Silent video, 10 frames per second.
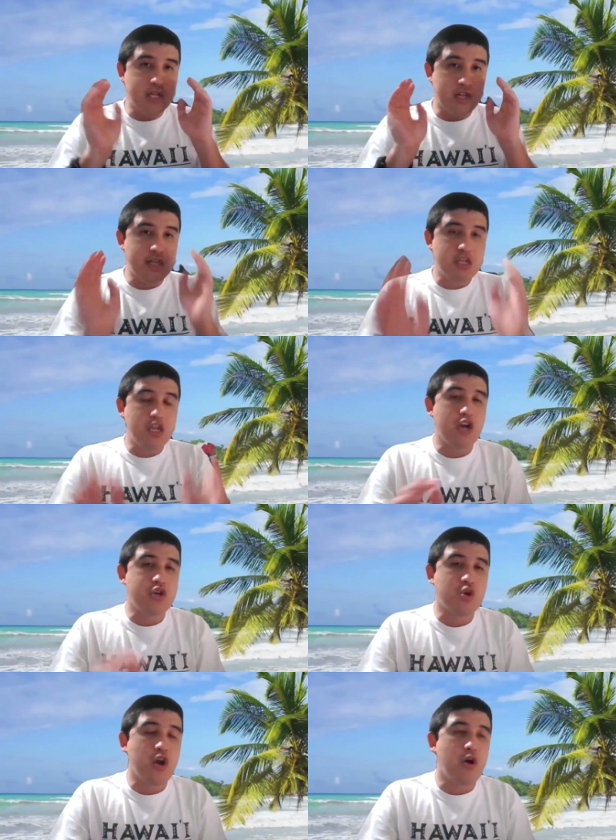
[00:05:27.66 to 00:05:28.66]

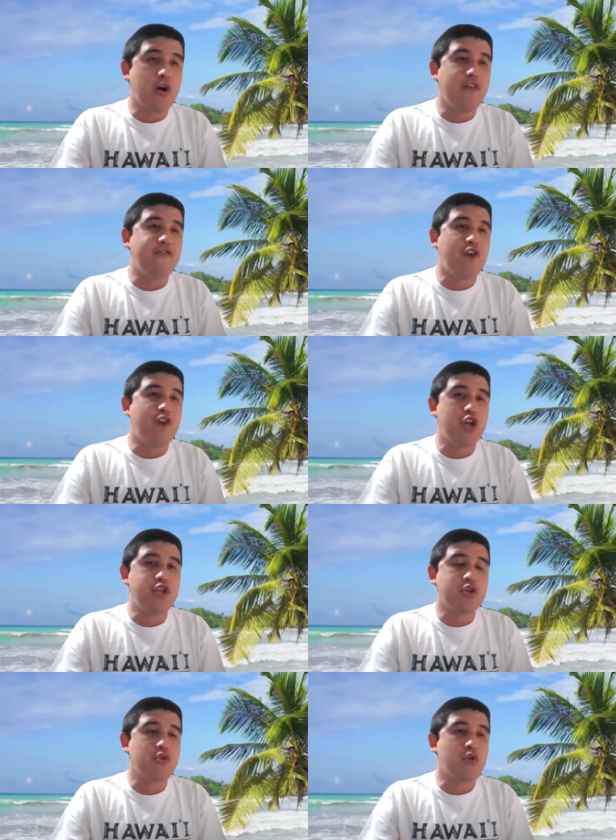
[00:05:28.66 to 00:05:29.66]
Lassina Traore
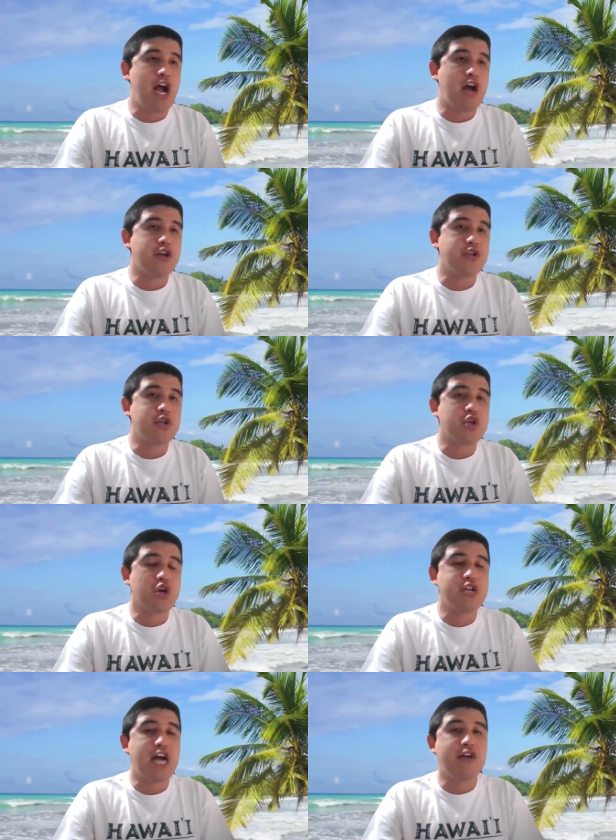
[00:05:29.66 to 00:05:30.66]
falling to the ground because it
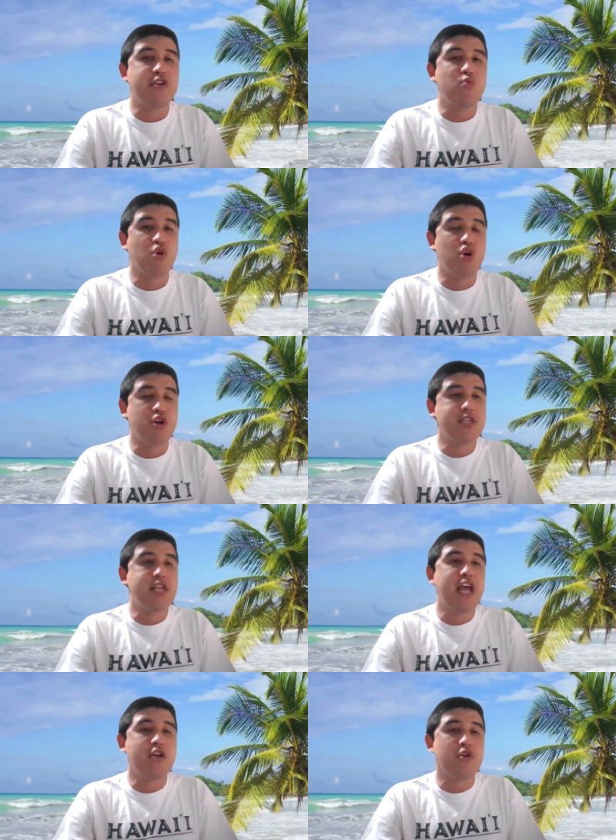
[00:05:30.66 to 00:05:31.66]
turned out he rolled
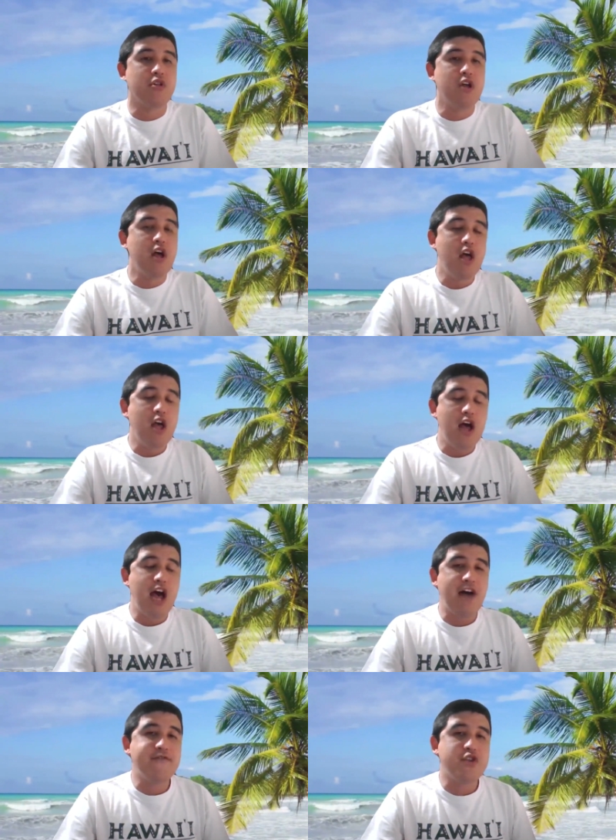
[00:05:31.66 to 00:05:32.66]
his ankle
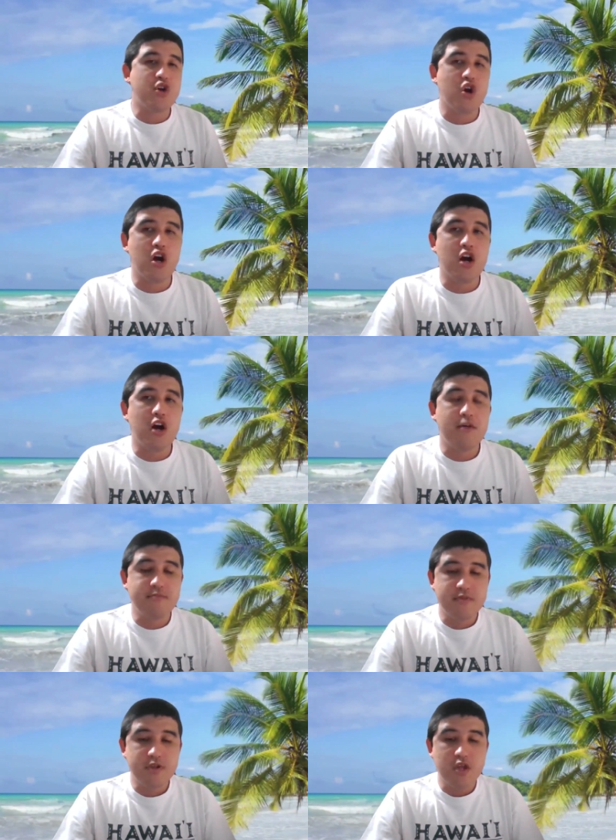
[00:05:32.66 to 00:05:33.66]
after
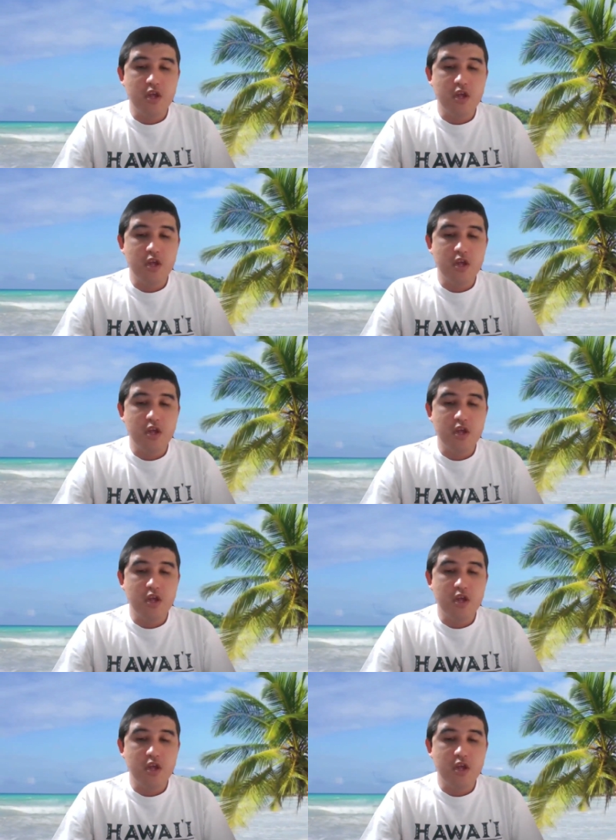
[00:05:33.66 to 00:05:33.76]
